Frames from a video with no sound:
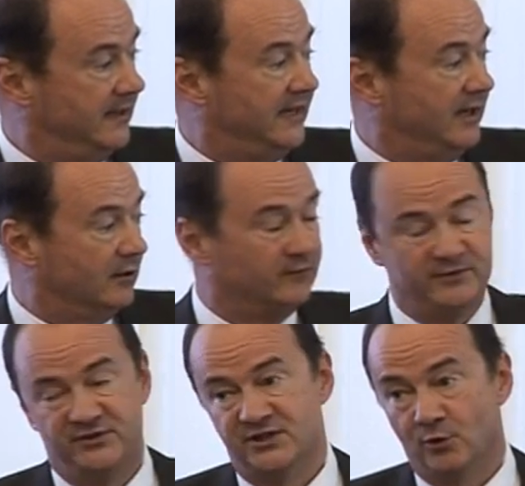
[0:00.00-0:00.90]
Inneov,
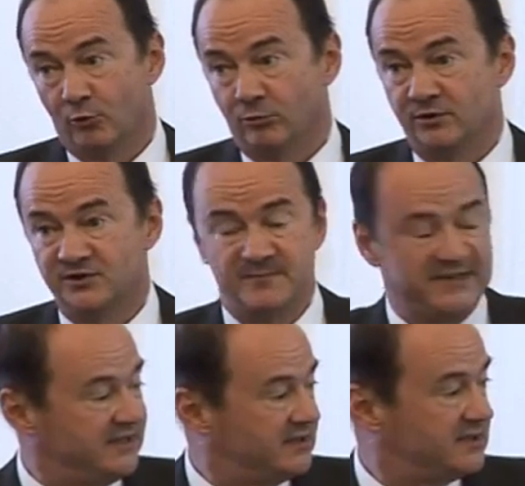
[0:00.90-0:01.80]
which is oral
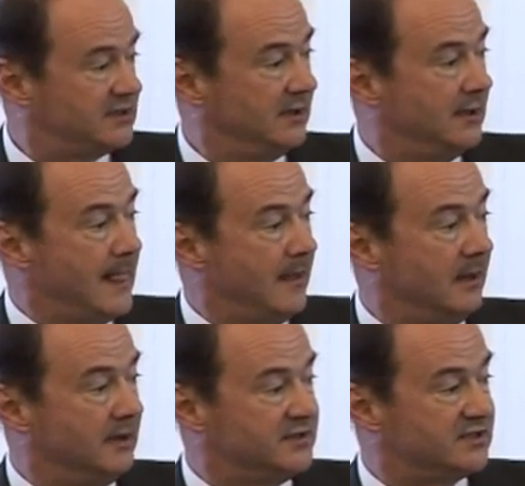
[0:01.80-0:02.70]
cosmetics,
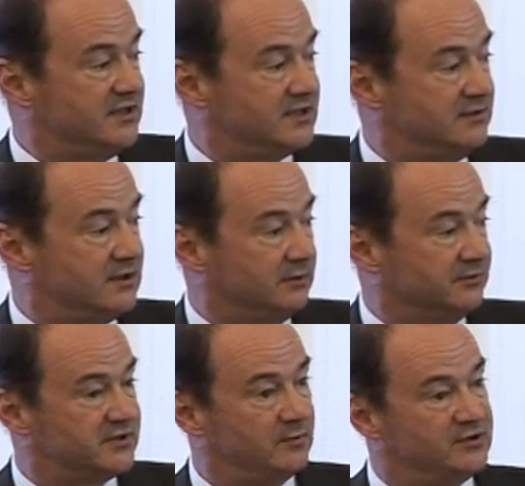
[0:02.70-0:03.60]
uh, and
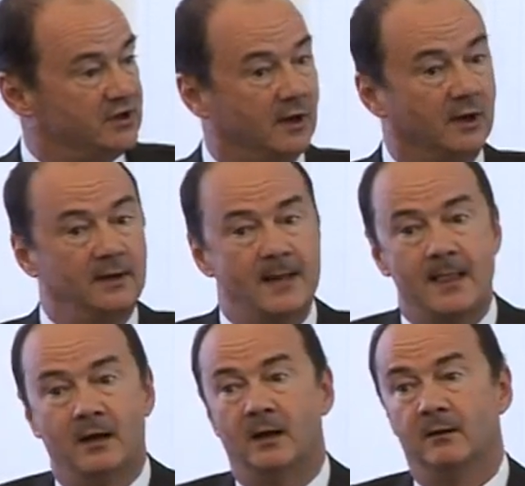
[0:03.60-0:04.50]
SkinCeuticals, which are
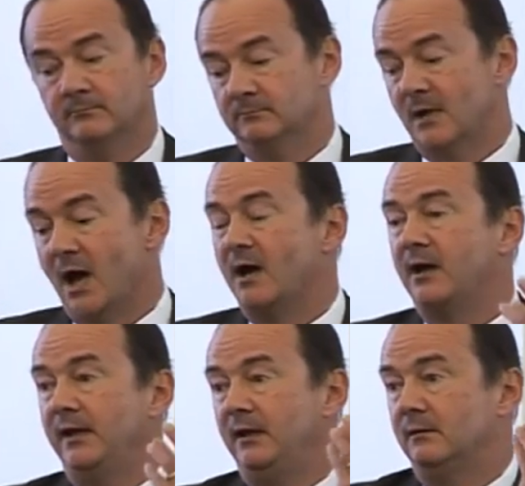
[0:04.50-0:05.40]
um,
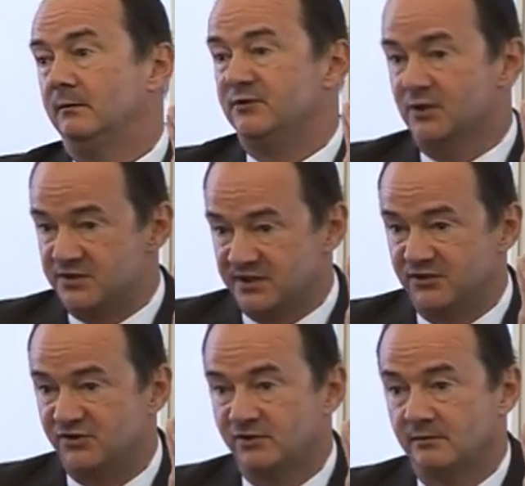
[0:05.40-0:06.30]
high
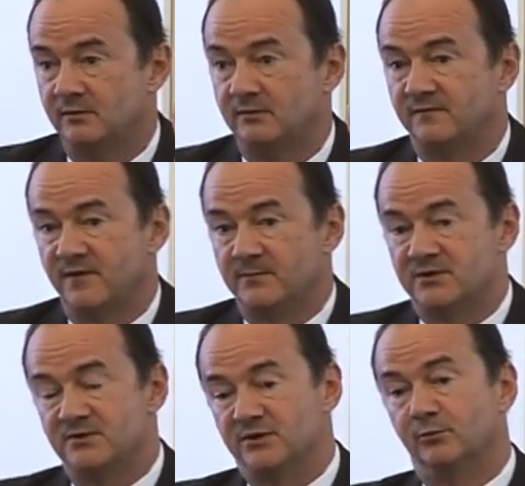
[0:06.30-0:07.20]
dosage
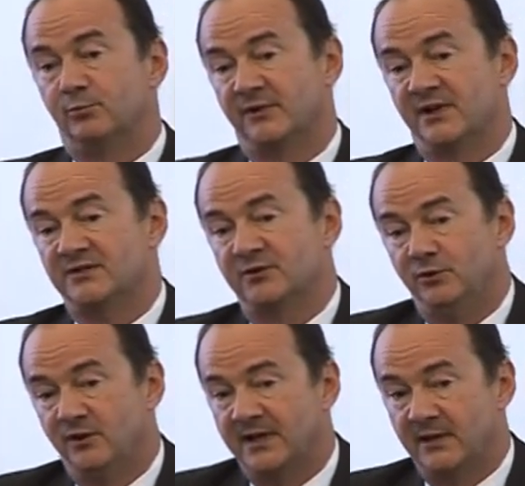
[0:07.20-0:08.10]
pharmaceutical products that
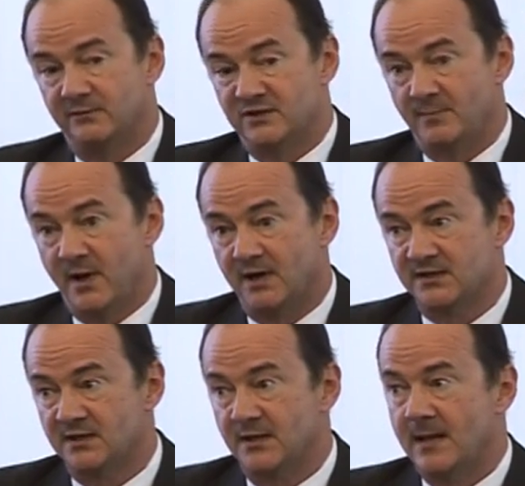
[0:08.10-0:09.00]
you can get through
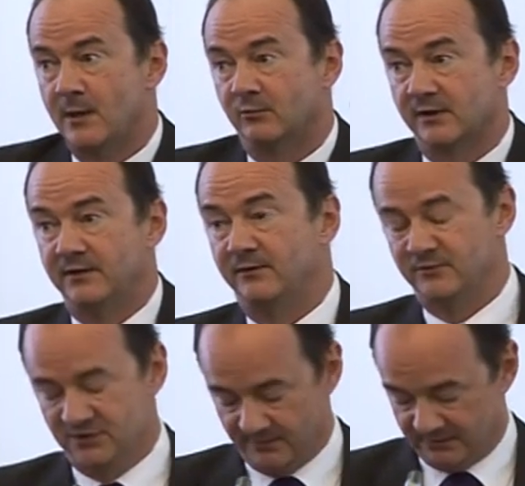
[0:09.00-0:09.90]
spas or again
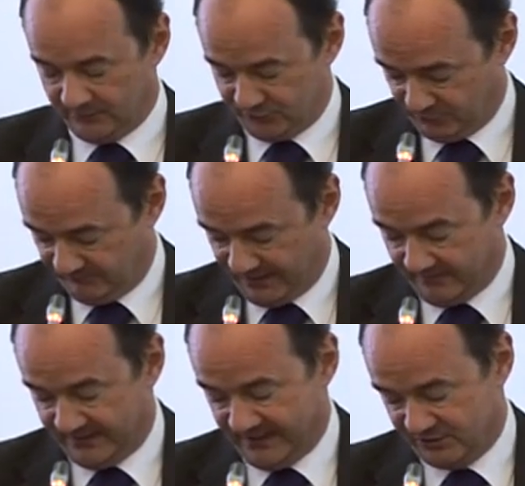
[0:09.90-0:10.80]
through dermatological
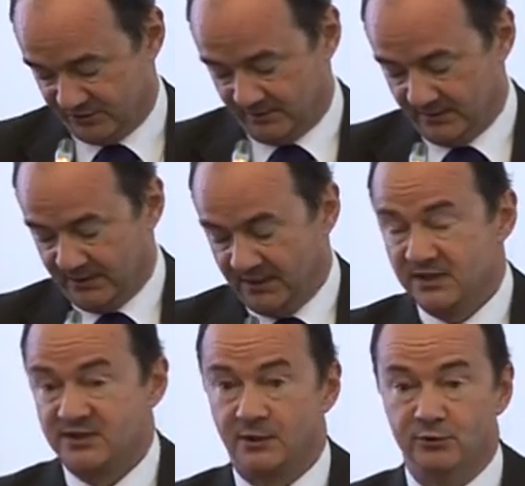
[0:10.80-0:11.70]
recommendation.
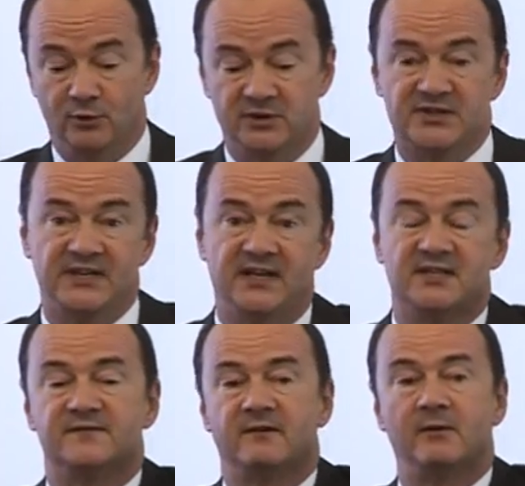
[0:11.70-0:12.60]
So you can see
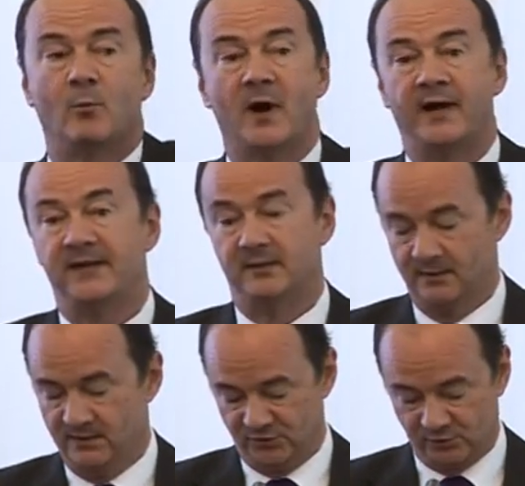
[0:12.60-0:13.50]
it's a very wide
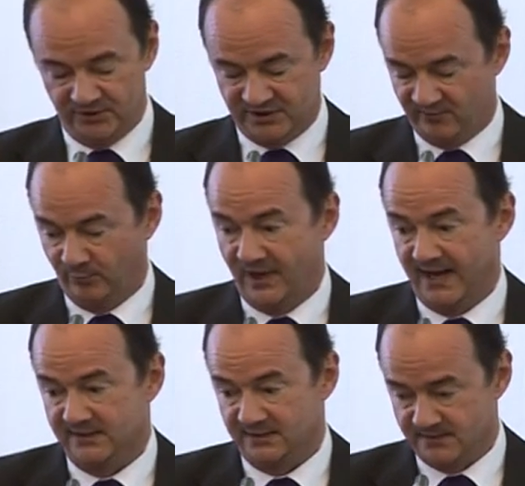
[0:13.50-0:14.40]
choice of
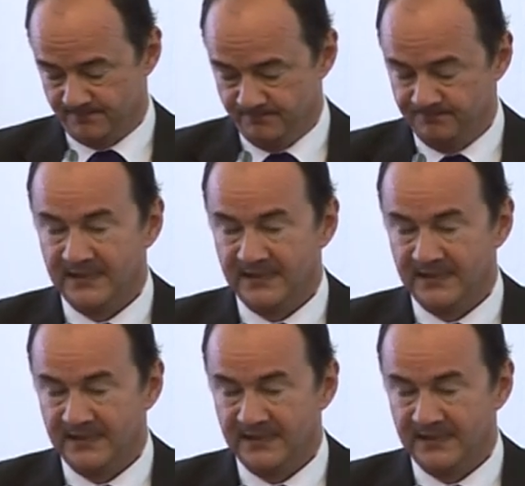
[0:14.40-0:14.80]
brands.